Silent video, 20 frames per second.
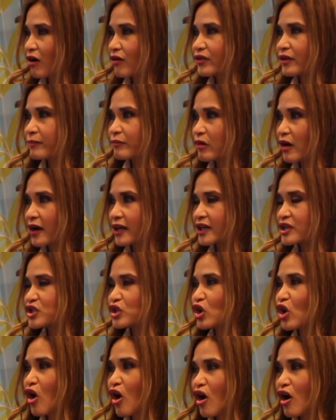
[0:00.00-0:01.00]
the products
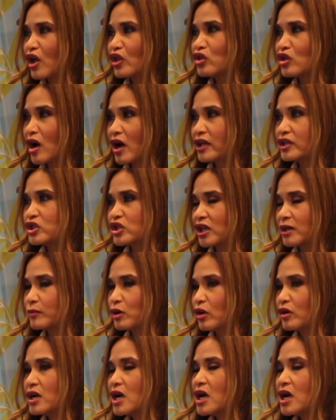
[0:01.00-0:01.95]
are all non-GMO.